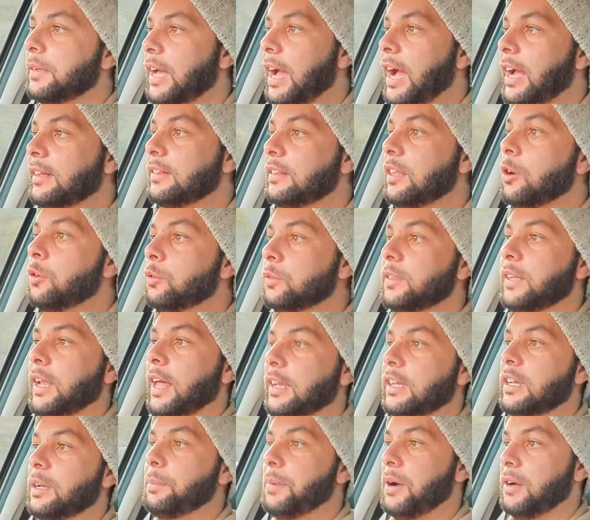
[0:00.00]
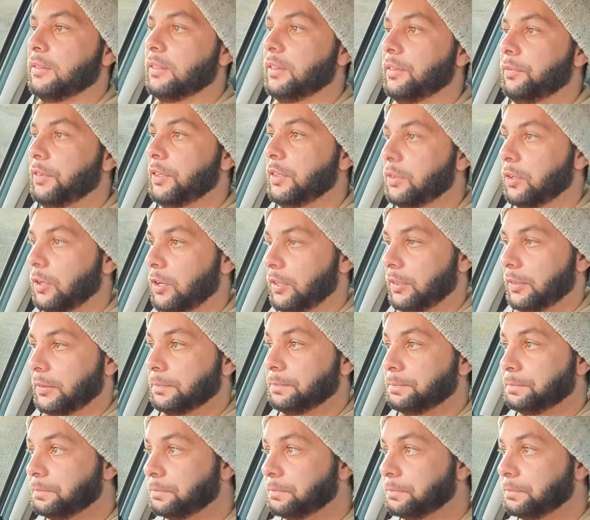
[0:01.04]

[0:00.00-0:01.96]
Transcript: I don't like about the Vitara,